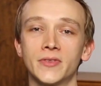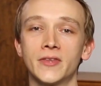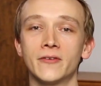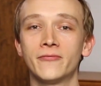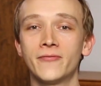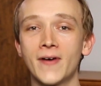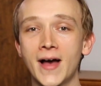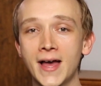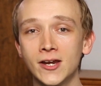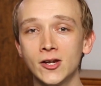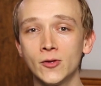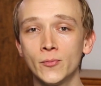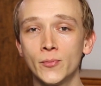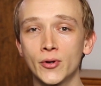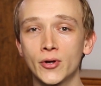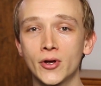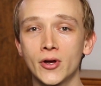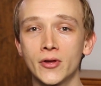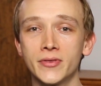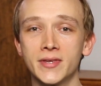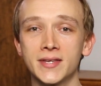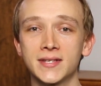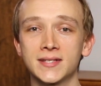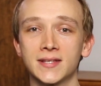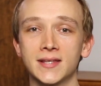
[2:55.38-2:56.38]
The final book
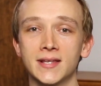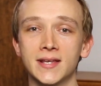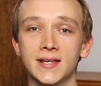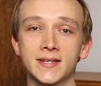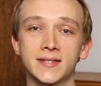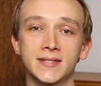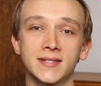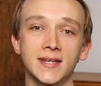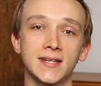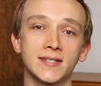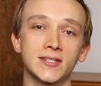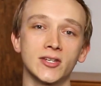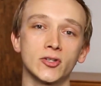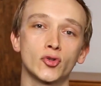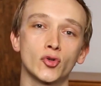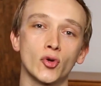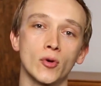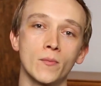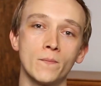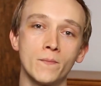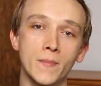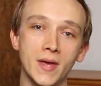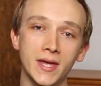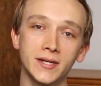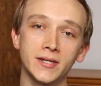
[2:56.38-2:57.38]
on this list is a
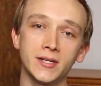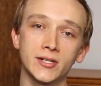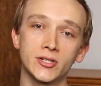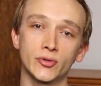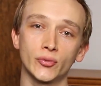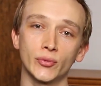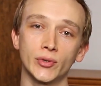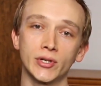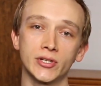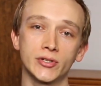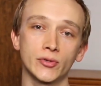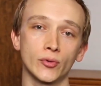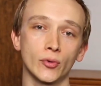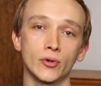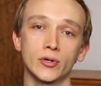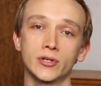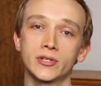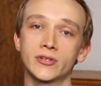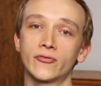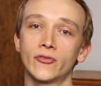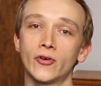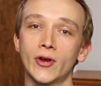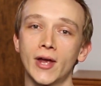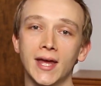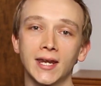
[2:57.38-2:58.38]
tremendous
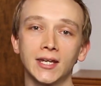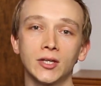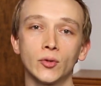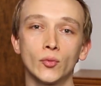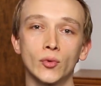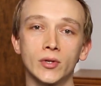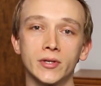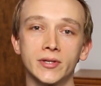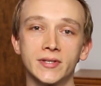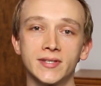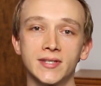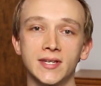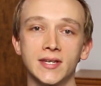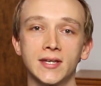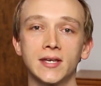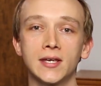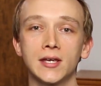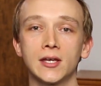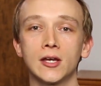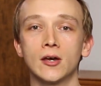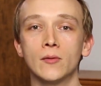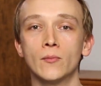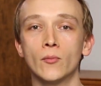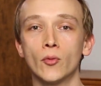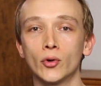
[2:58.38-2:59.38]
resource for anyone
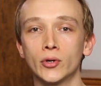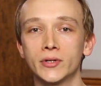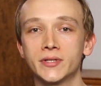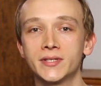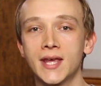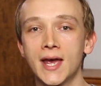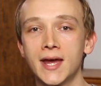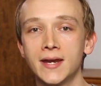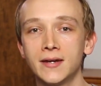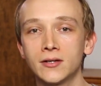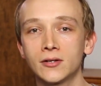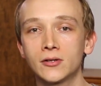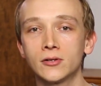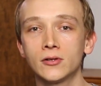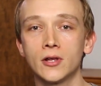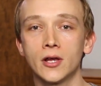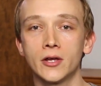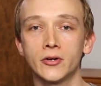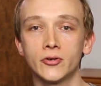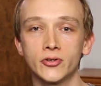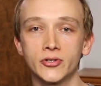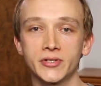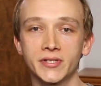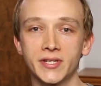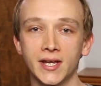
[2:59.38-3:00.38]
seeking a more technical
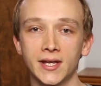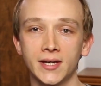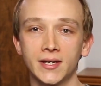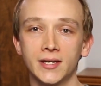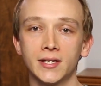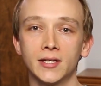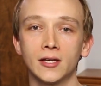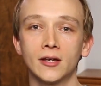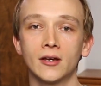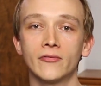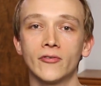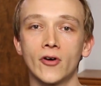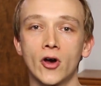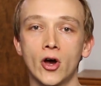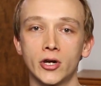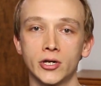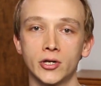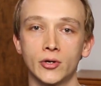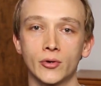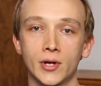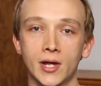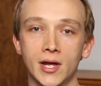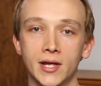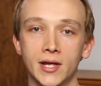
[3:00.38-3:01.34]
understanding of audio